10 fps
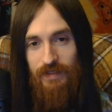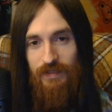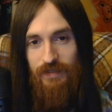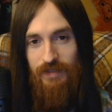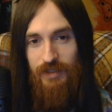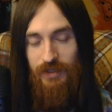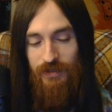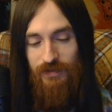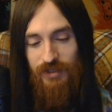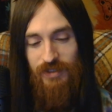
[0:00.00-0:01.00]
You know,
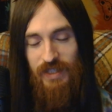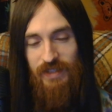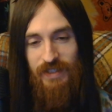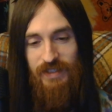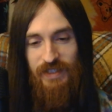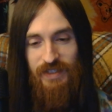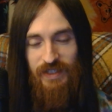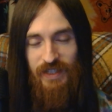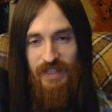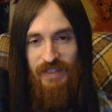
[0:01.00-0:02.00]
there's a lot of things I guess I
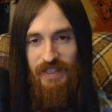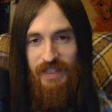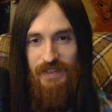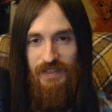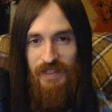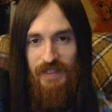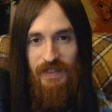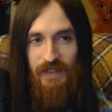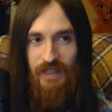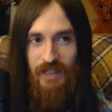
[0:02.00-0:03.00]
kind of can't say
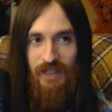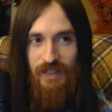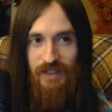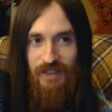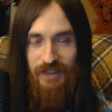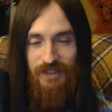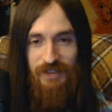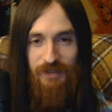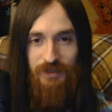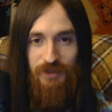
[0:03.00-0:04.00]
because
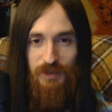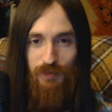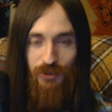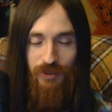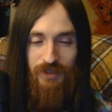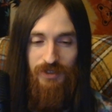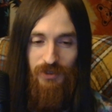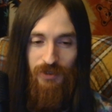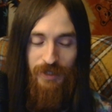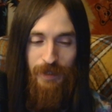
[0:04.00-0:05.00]
it'll spoil the
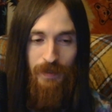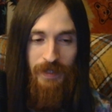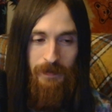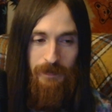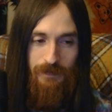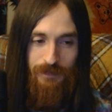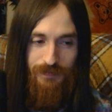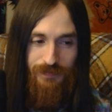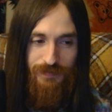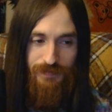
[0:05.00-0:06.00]
story, but
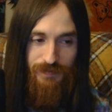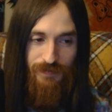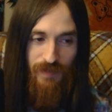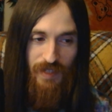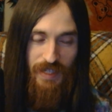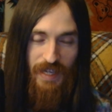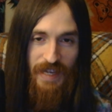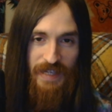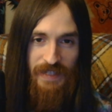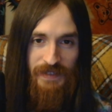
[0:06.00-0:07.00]
he
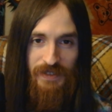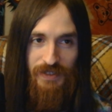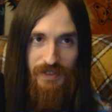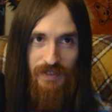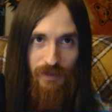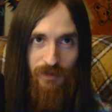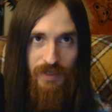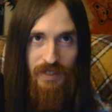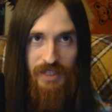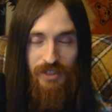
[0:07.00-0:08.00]
has
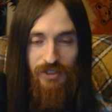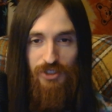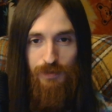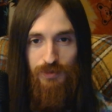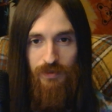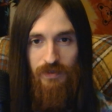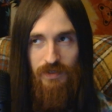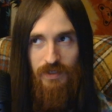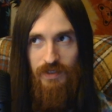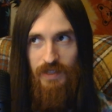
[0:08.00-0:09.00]
relationships with
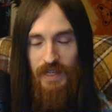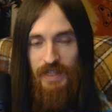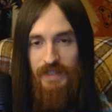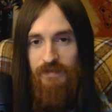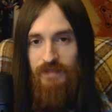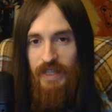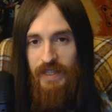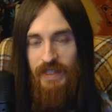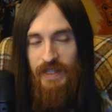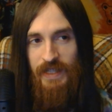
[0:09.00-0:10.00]
gods of
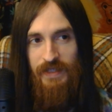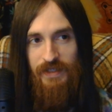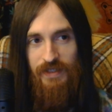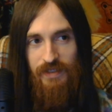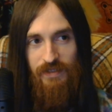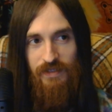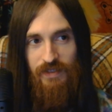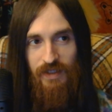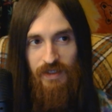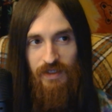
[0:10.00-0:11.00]
chaos
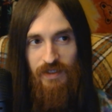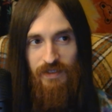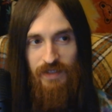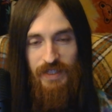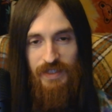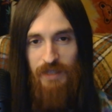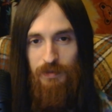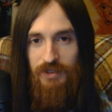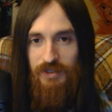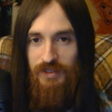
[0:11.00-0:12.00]
that he's able
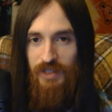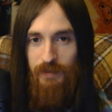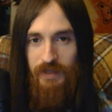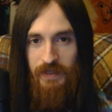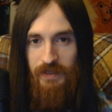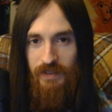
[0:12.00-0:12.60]
to summon.